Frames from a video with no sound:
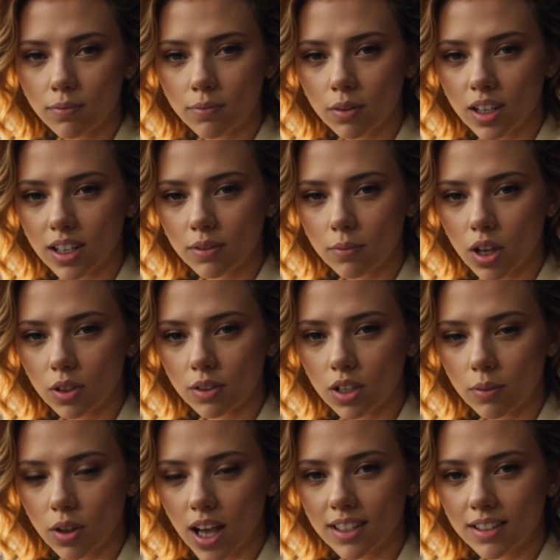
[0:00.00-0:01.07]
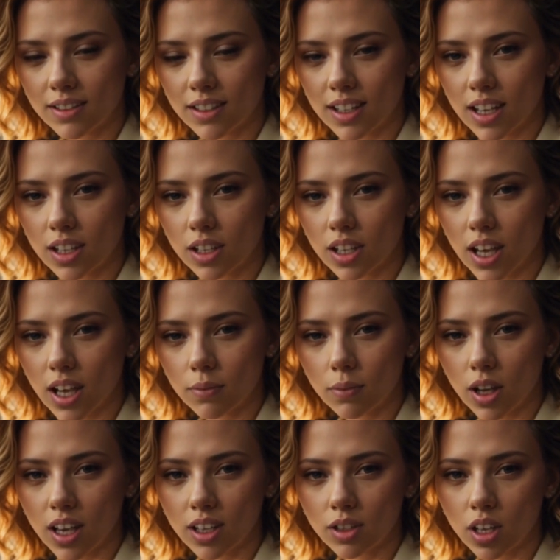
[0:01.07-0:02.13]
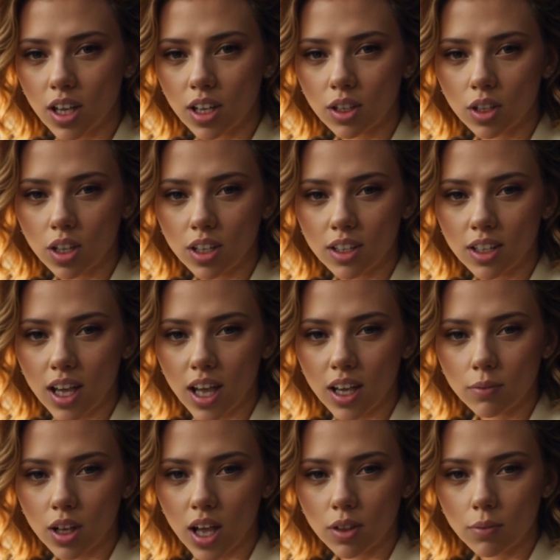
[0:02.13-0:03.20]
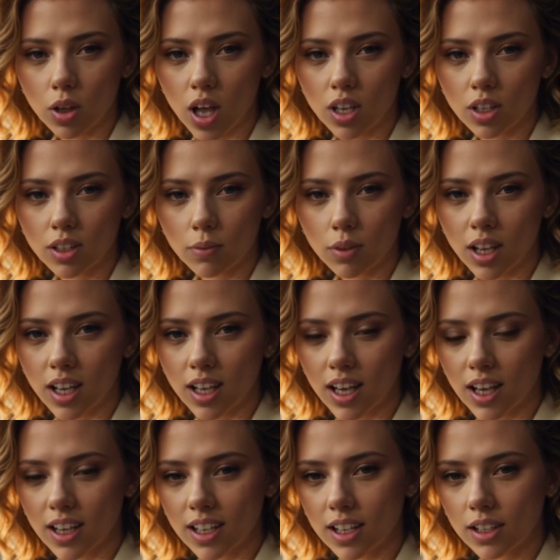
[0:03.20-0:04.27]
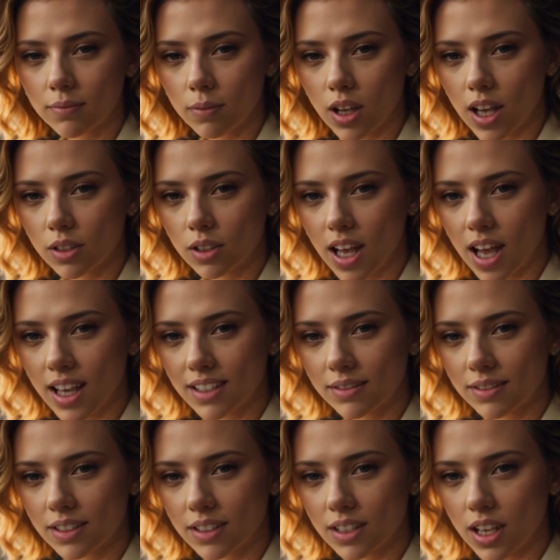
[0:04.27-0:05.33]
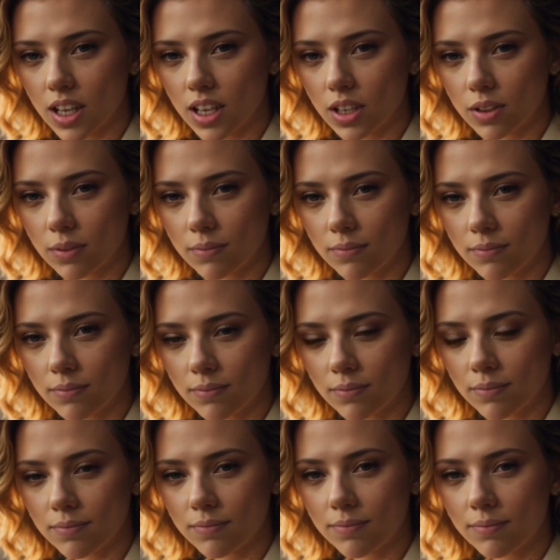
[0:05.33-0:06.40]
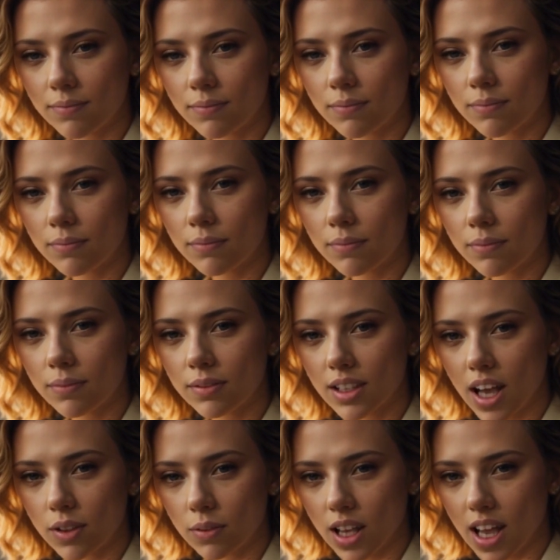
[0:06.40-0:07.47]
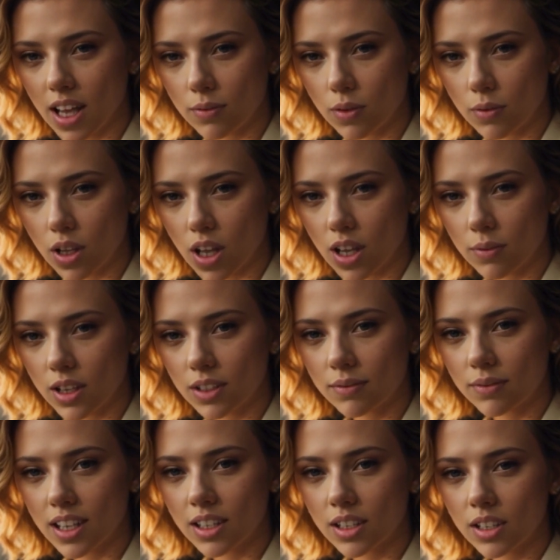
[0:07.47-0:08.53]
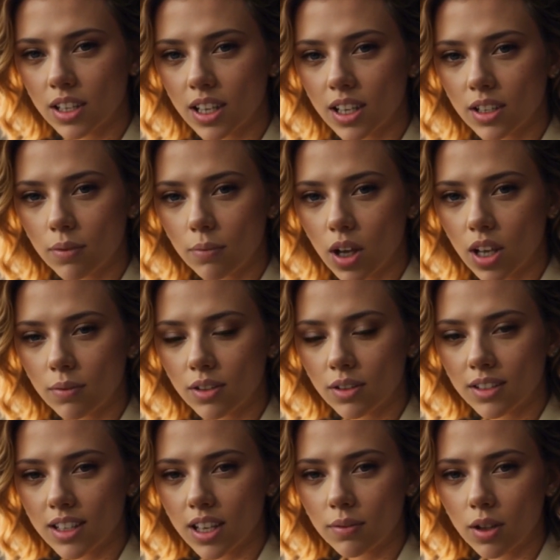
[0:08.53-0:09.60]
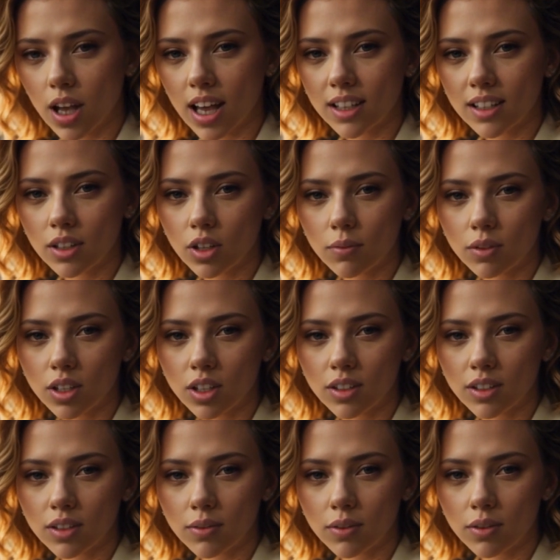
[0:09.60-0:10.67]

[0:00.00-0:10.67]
This performance earned me critical acclaim and marked the beginning of my rise to stardom. I became a prominent figure in the Marvel Cinematic Universe,